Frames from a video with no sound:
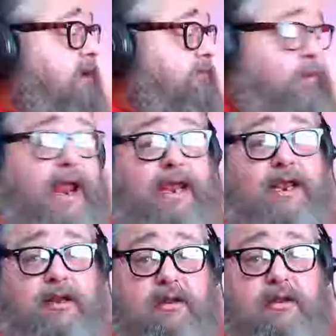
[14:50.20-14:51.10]
of
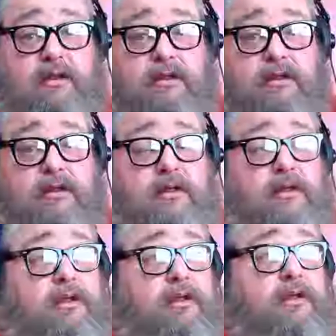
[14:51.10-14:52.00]
Reagan
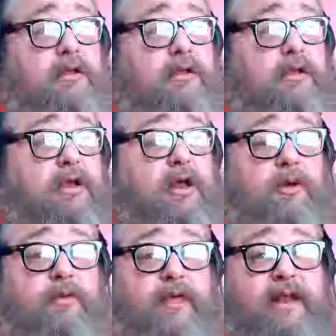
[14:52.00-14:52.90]
you
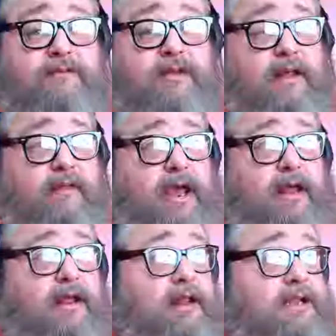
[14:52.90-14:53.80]
know, that have done
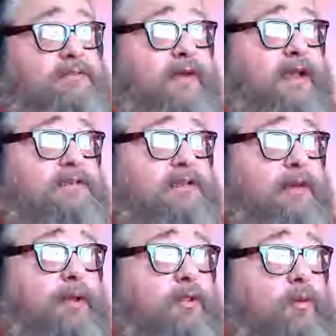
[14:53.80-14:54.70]
that. And let's face it, I
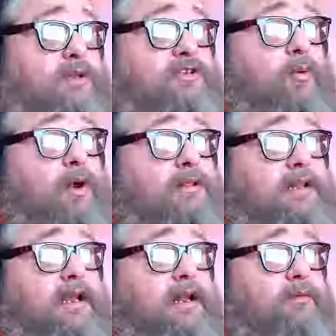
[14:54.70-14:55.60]
mean, what's the one
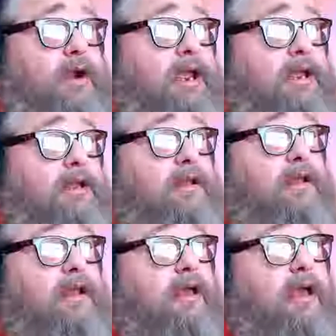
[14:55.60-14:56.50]
thing that Reagan
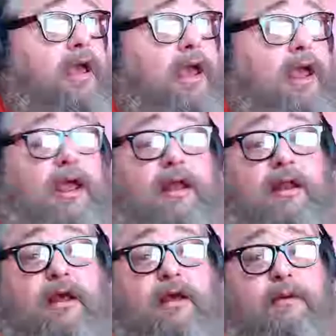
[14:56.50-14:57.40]
and,
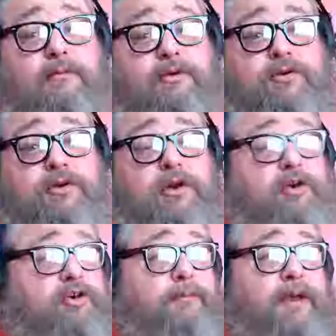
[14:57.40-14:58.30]
you know,
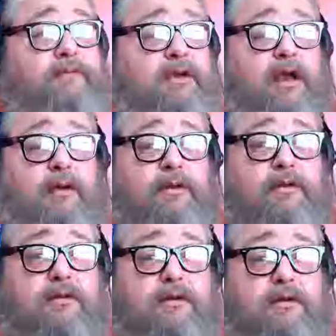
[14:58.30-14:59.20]
Trump have in common?
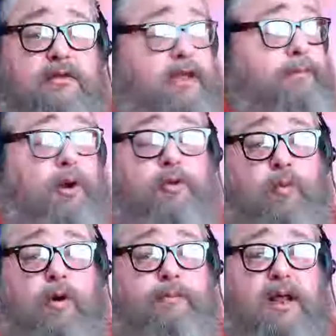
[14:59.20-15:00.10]
They both
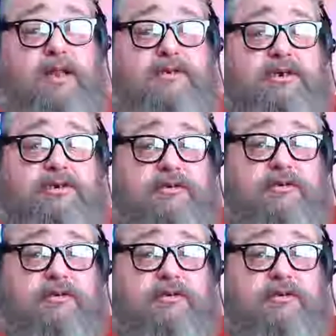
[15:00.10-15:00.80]
weren't politicians.